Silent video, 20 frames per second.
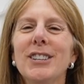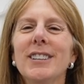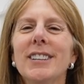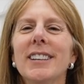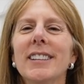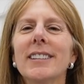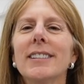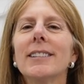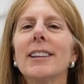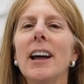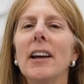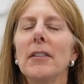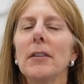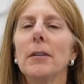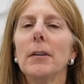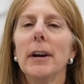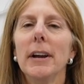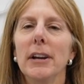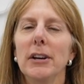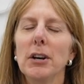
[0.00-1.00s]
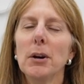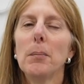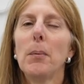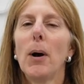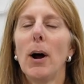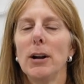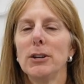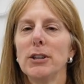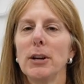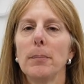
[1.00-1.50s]
to the leather, in your
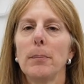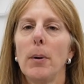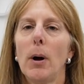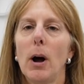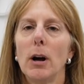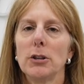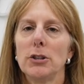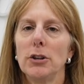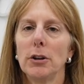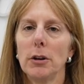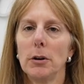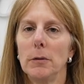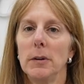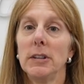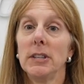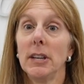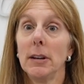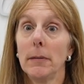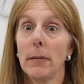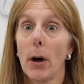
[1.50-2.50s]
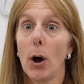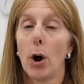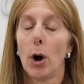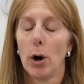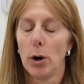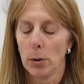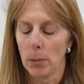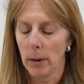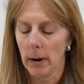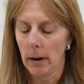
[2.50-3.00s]
project box, you're going to receive the
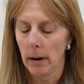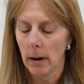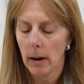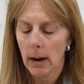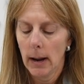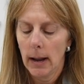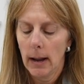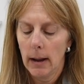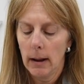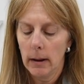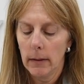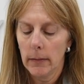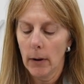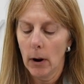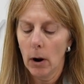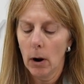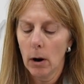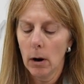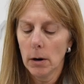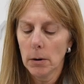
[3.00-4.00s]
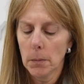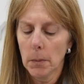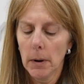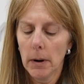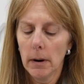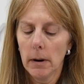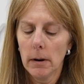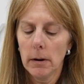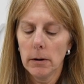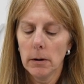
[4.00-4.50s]
hardware. And the
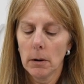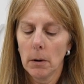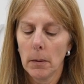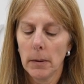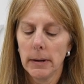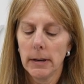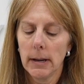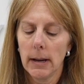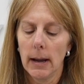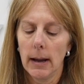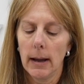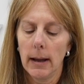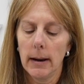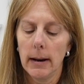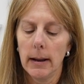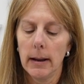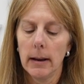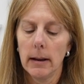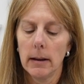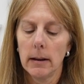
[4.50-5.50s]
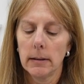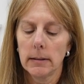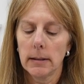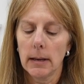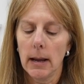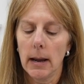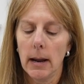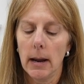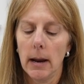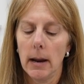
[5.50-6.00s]
hardware you're going to get is
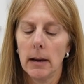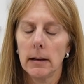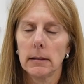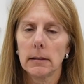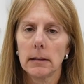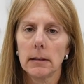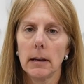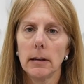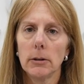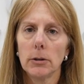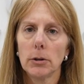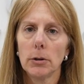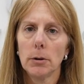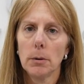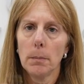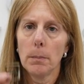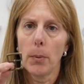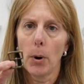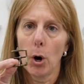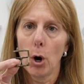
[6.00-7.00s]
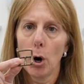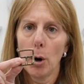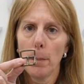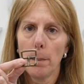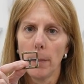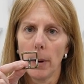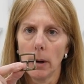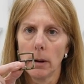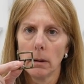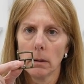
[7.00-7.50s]
a center bar
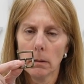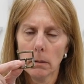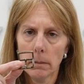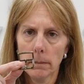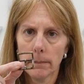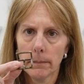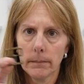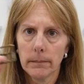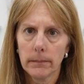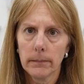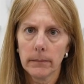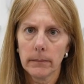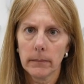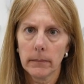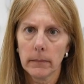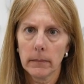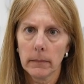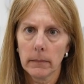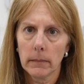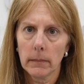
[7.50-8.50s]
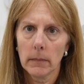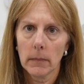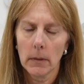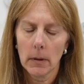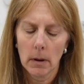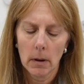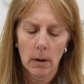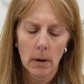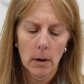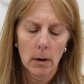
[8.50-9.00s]
buckle.
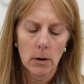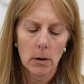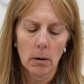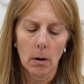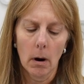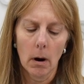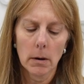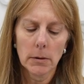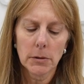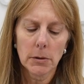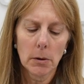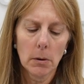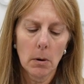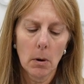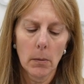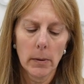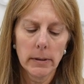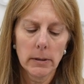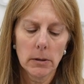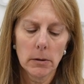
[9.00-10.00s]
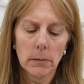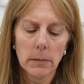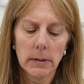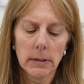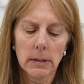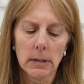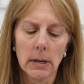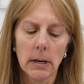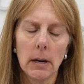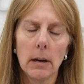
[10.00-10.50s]
You're also going to
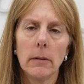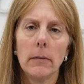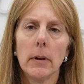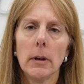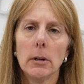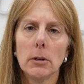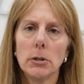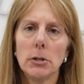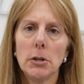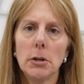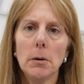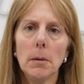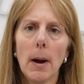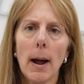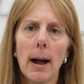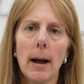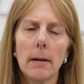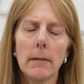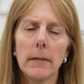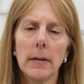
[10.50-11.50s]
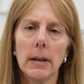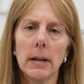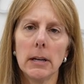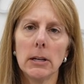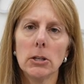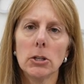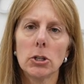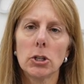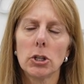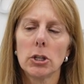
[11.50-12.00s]
receive 2
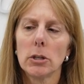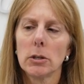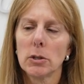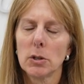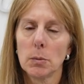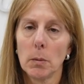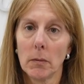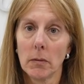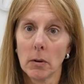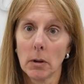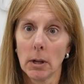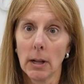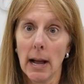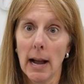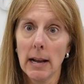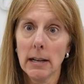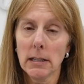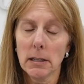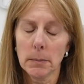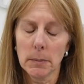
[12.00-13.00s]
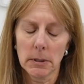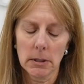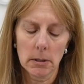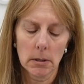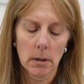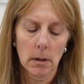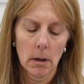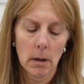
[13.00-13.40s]
1/2-inch swivel clasps.